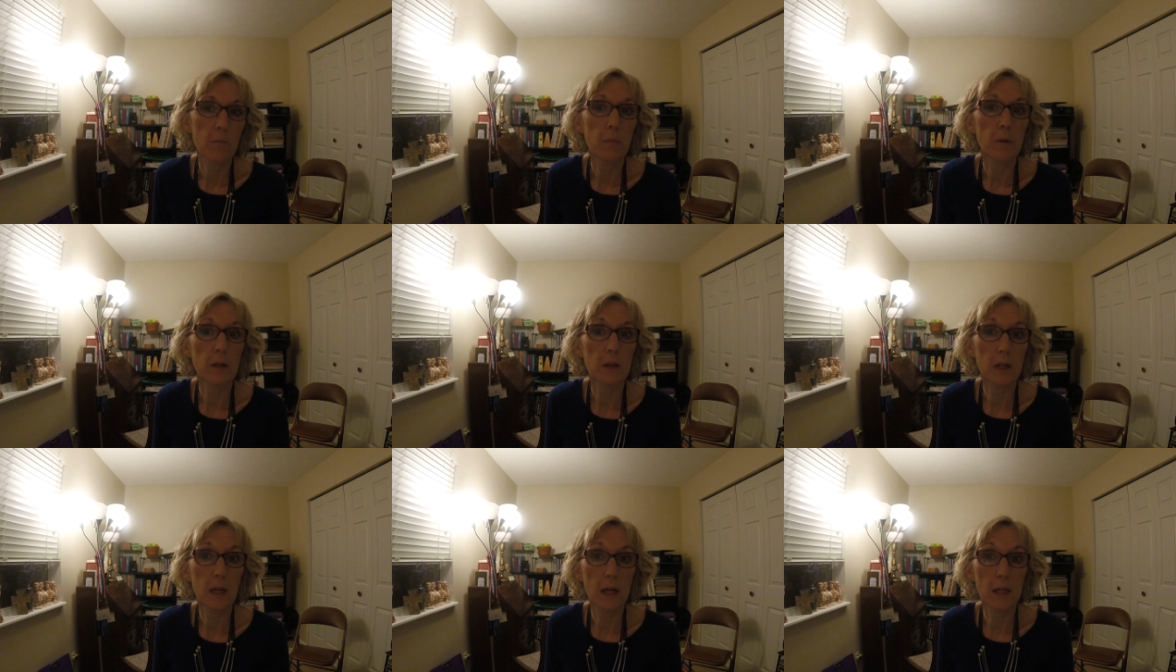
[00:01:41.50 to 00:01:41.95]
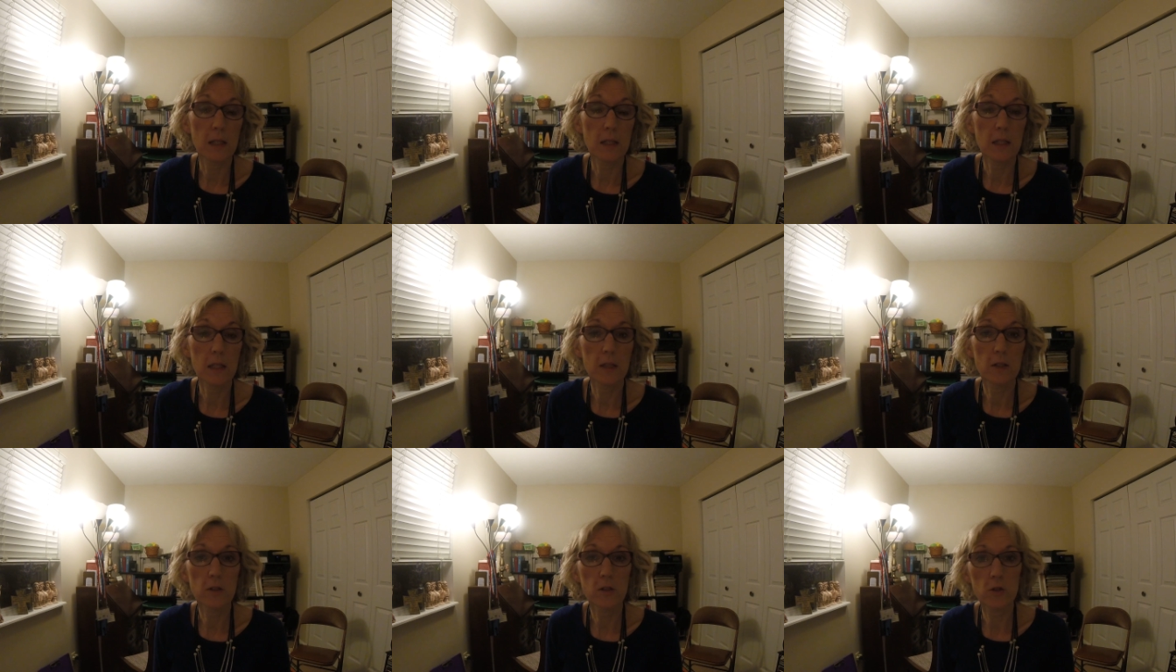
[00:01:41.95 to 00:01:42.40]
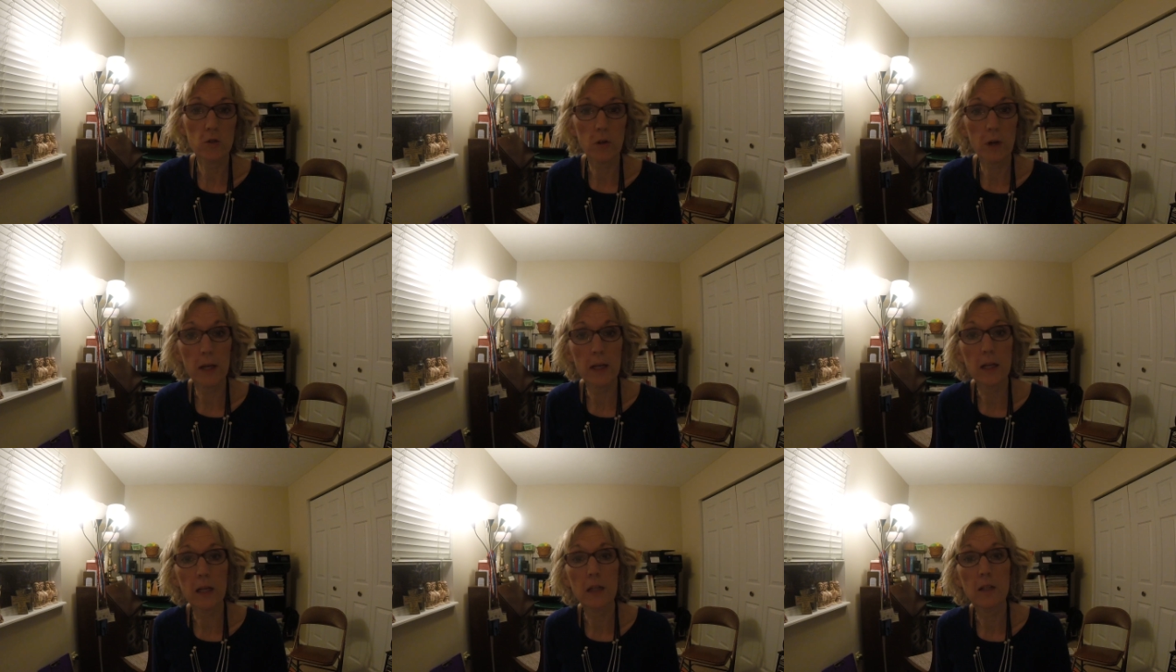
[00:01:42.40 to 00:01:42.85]
but the idea is to
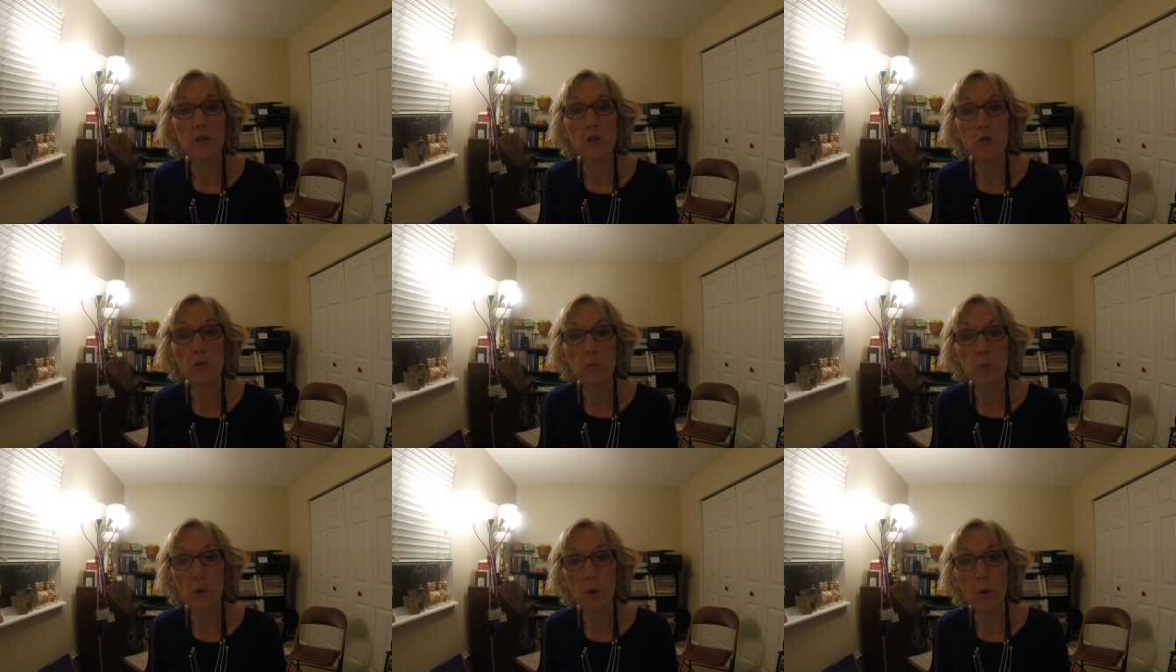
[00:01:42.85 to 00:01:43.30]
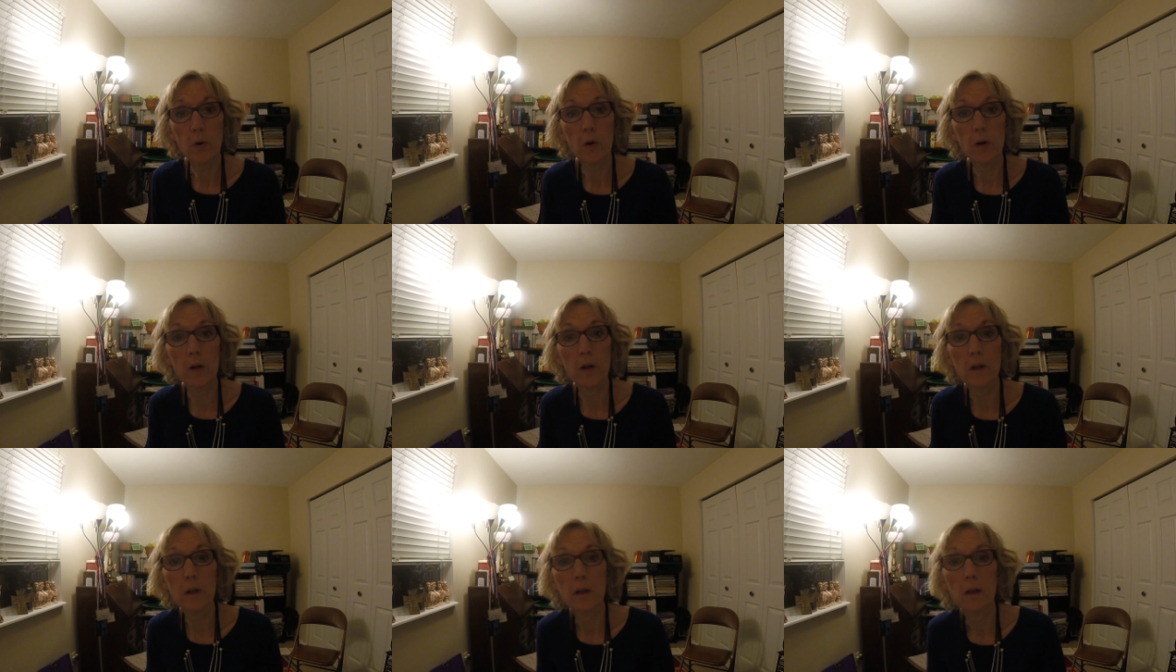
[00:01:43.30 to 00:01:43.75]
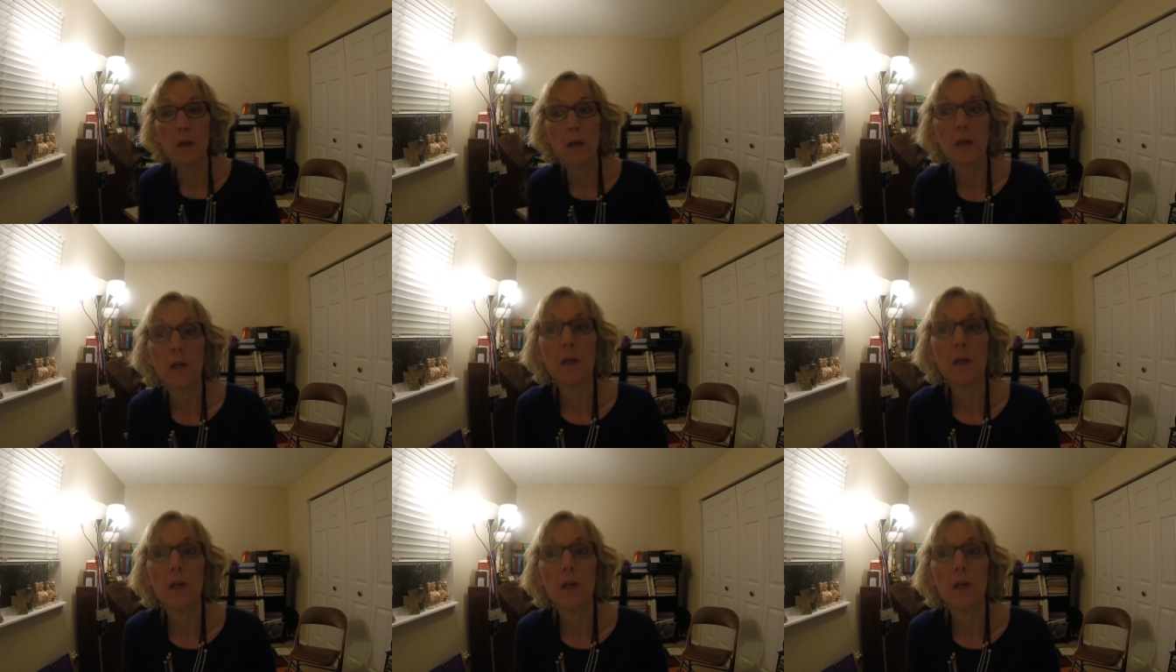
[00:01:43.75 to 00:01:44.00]
try to control